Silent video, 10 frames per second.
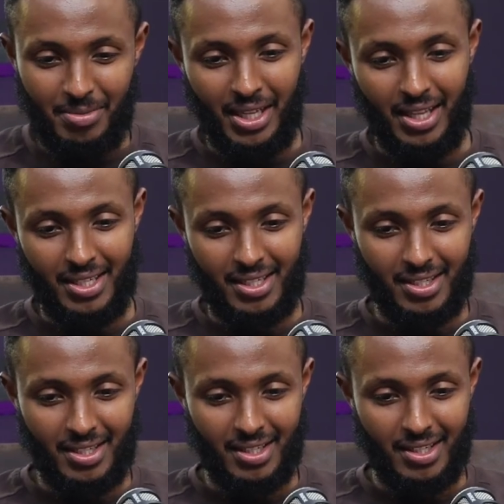by that.
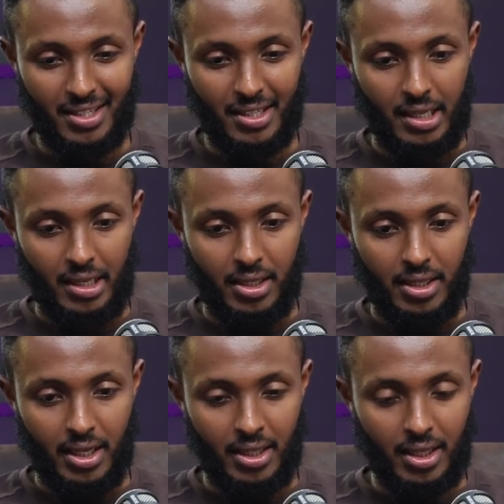
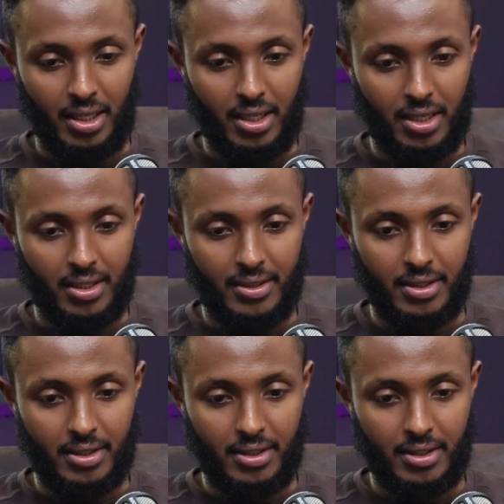I think